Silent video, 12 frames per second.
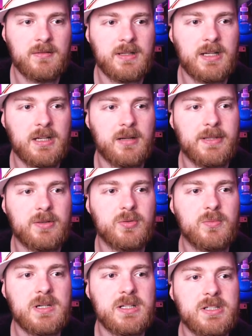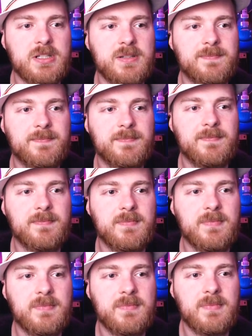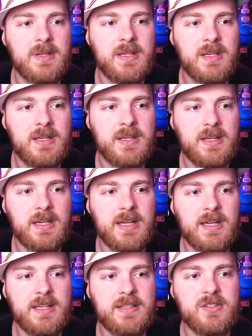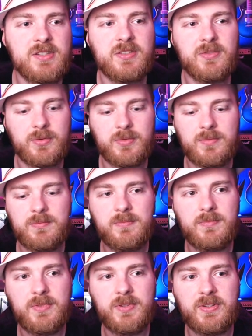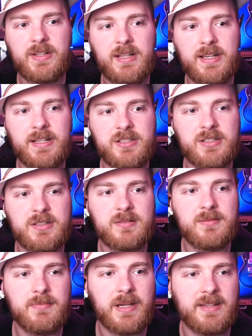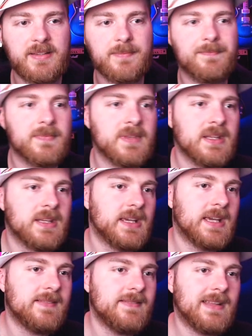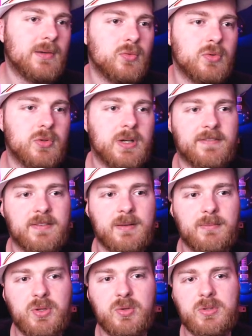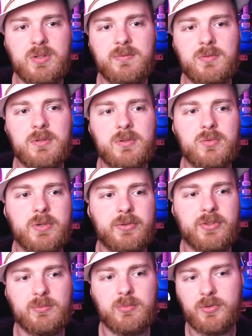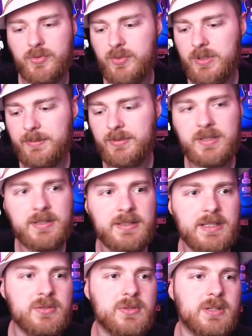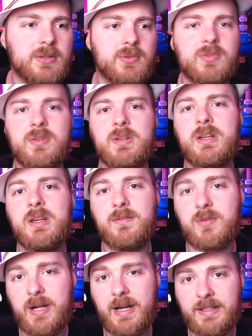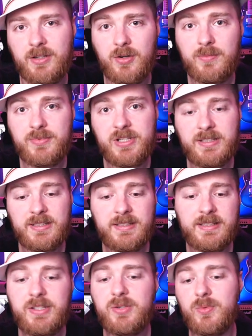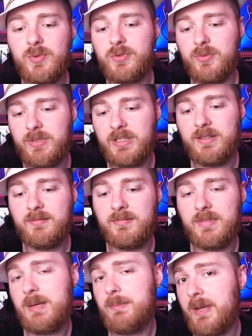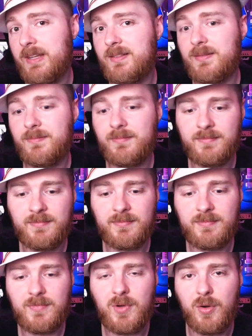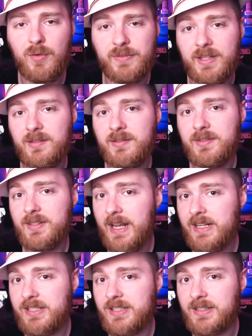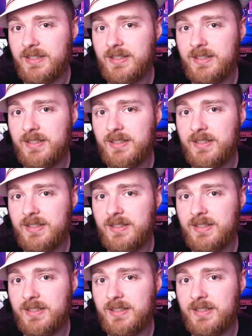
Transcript: a little bit too much, and just do selection base. And now you have beautiful reusable script that you can use for any object that you want to be a base of the selection.